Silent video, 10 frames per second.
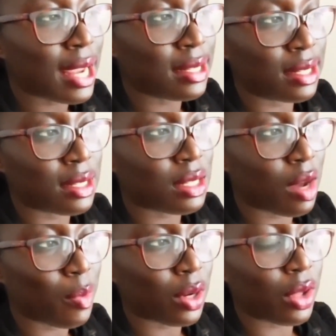ideas
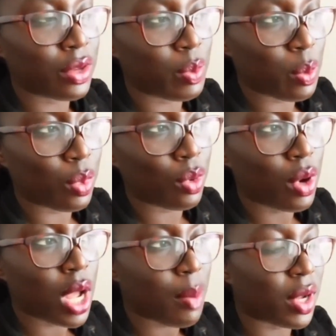about other people,
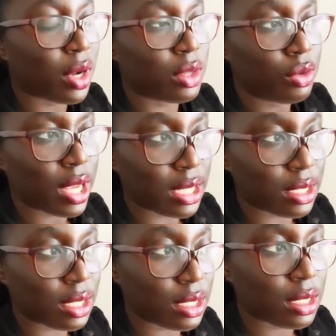about other
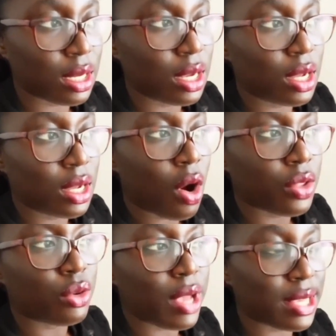races. All
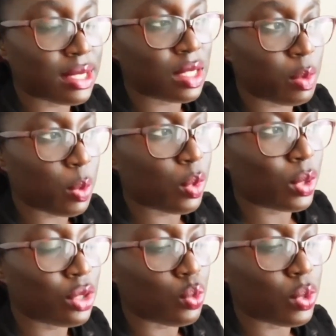the racist people,
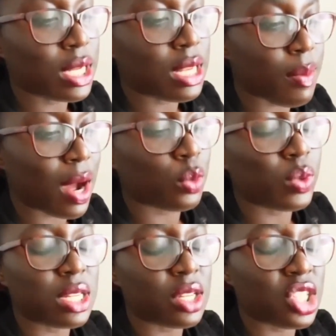we need to weed them out,
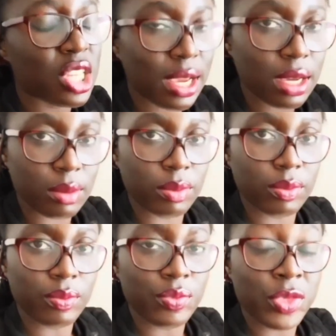we need to check them.
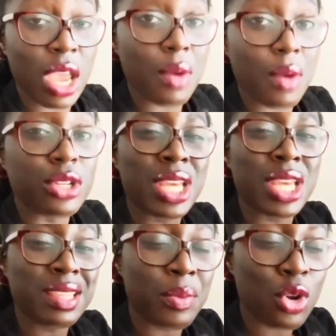And we need to
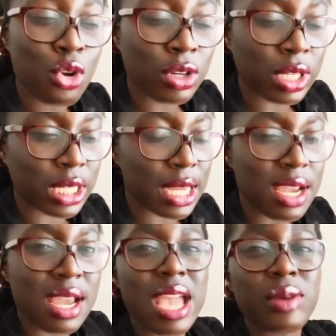check them early.
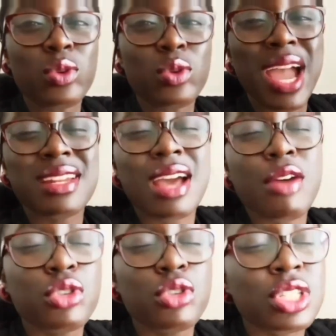And we might have
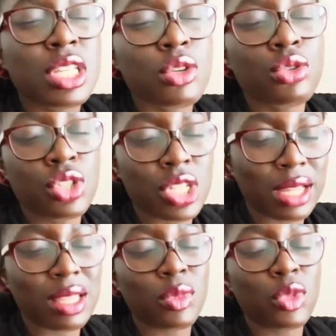to continue to
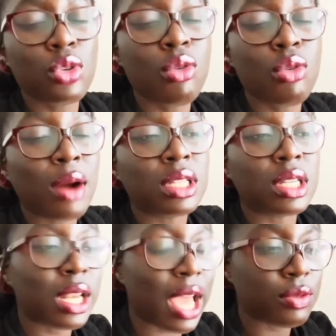check them throughout
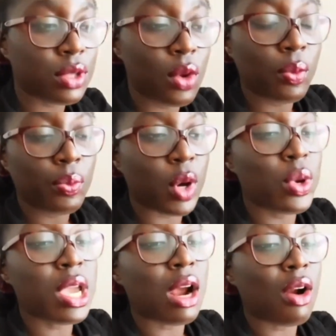their lives. But
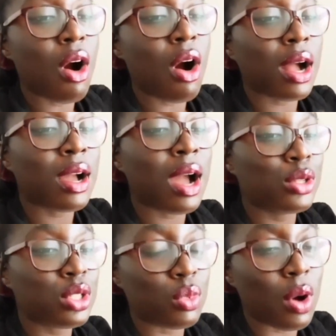we are all
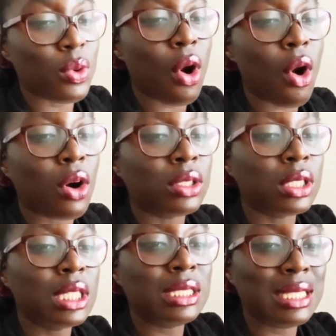accountable and we all
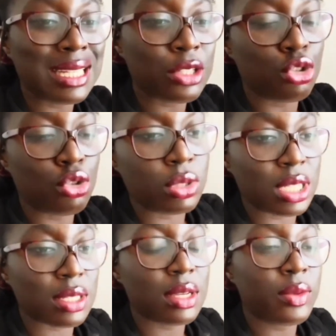need to do this,